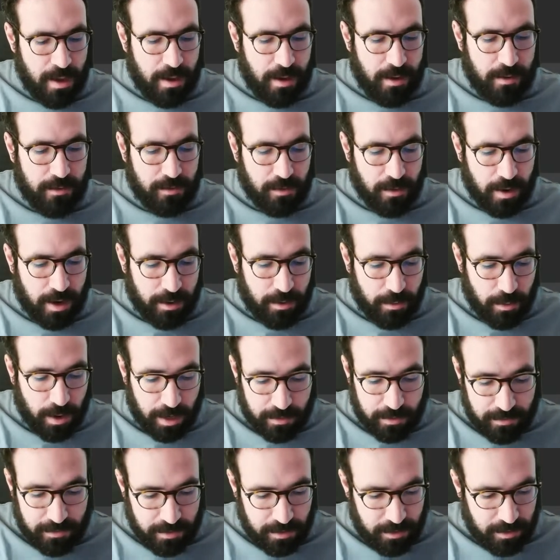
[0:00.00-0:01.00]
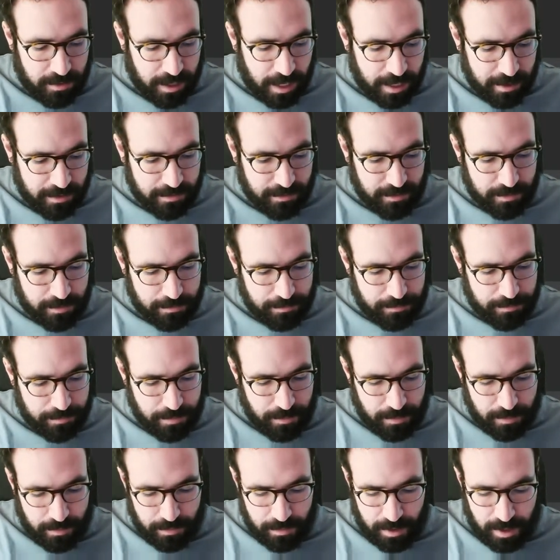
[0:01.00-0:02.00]
So I write syntax
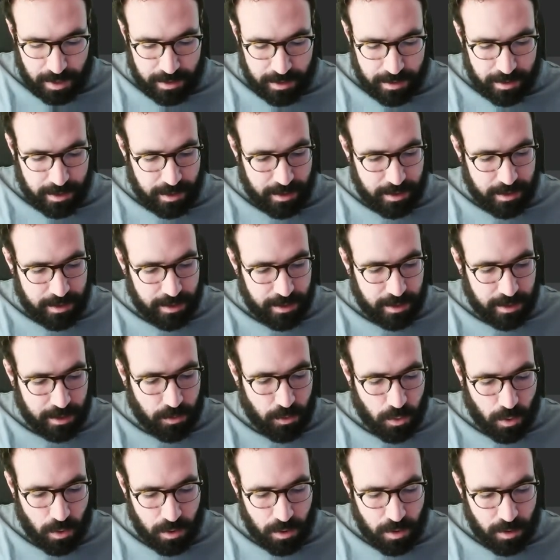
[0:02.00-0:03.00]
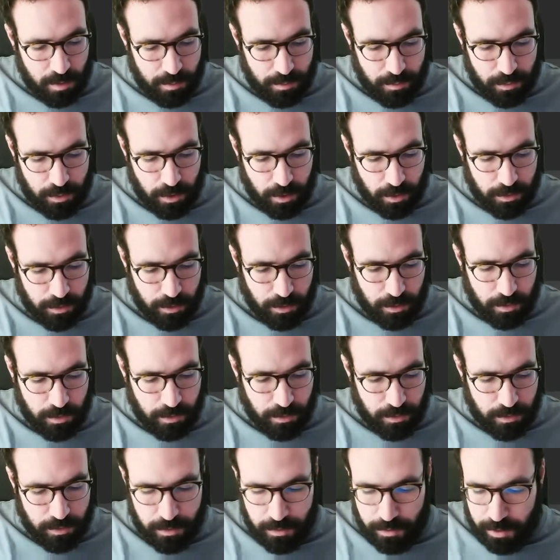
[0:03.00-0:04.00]
and then equal
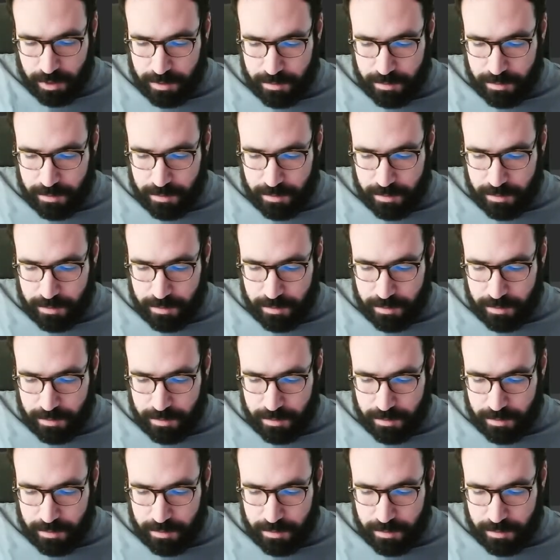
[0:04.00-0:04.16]
proto3.